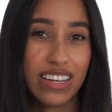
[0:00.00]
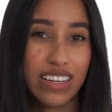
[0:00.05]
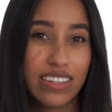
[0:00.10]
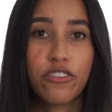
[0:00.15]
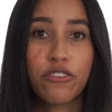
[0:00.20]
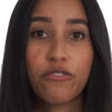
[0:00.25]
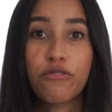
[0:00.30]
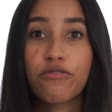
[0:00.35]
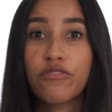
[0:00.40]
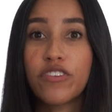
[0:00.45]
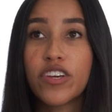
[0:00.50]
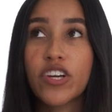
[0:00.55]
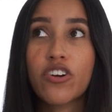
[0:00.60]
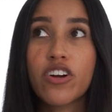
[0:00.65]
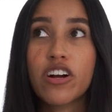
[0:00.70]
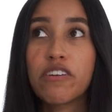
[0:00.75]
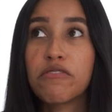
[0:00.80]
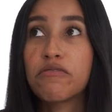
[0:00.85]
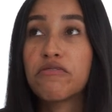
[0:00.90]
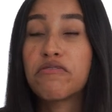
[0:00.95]
The fear
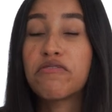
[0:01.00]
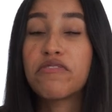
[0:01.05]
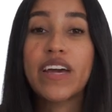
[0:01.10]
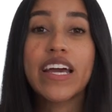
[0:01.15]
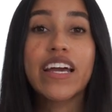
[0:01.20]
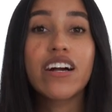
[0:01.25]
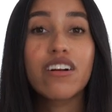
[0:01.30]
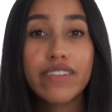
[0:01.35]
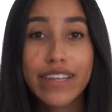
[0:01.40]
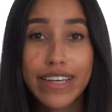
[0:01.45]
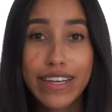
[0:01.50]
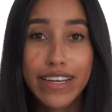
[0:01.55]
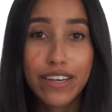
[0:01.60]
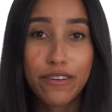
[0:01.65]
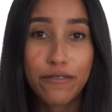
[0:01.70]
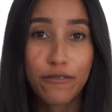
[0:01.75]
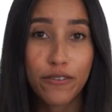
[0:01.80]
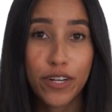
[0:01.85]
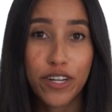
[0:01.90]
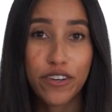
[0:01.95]
of failing
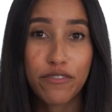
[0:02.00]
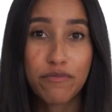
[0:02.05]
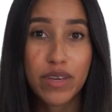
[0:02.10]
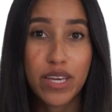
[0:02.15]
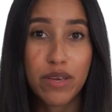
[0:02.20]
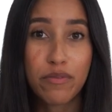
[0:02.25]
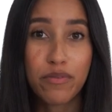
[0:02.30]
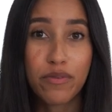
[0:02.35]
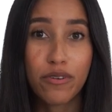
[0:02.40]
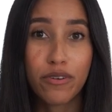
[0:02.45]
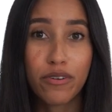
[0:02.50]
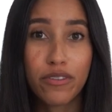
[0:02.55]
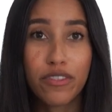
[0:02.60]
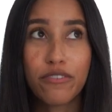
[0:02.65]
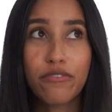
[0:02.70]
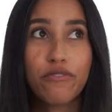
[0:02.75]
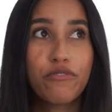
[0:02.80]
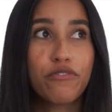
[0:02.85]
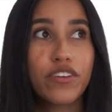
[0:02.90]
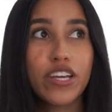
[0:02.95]
in front of people,
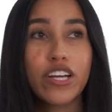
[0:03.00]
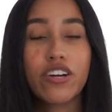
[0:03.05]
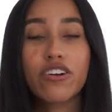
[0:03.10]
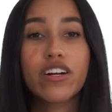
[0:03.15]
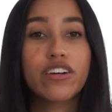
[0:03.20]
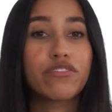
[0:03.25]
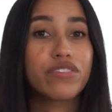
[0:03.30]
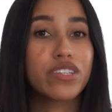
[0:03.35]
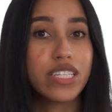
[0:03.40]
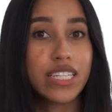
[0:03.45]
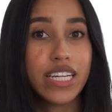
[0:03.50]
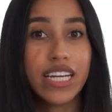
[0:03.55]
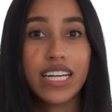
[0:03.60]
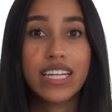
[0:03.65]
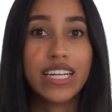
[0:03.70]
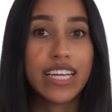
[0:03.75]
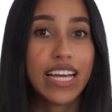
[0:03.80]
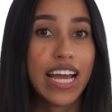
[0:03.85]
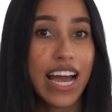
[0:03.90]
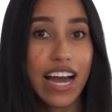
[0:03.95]
the fear of
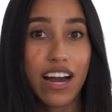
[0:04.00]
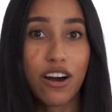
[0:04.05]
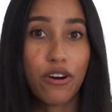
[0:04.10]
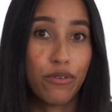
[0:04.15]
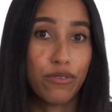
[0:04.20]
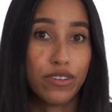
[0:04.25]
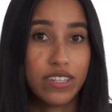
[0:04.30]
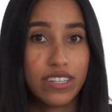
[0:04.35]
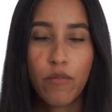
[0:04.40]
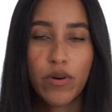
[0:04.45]
standing out.